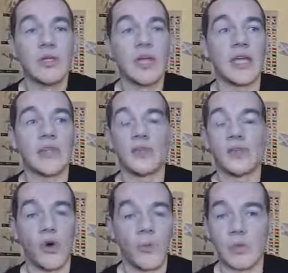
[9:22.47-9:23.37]
they had
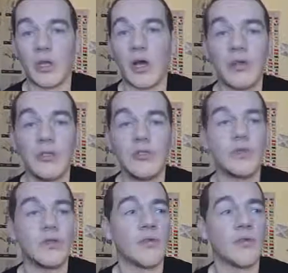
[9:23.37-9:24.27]
top
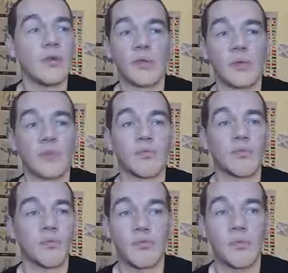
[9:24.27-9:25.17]
guns, they were, they were
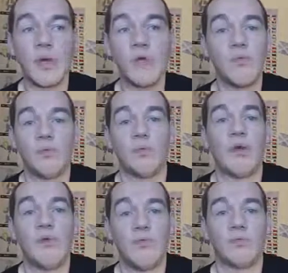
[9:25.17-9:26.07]
well,
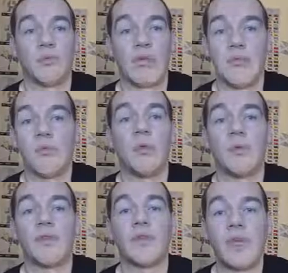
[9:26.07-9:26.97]
well
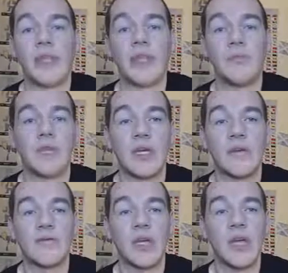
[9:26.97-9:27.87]
capable of defending
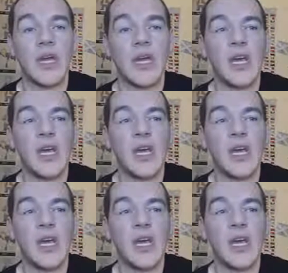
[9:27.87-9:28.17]
themselves.